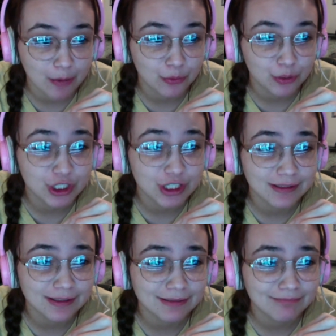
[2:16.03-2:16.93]
which
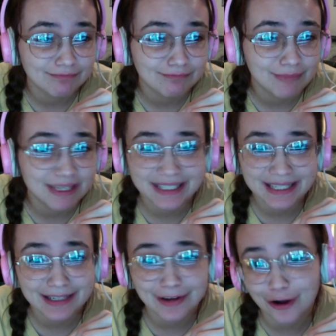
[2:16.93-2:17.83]
is mid to
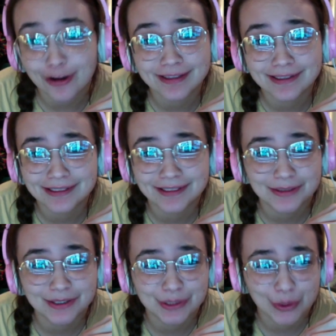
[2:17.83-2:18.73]
end August.
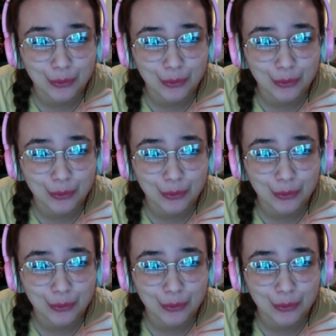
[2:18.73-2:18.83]
So,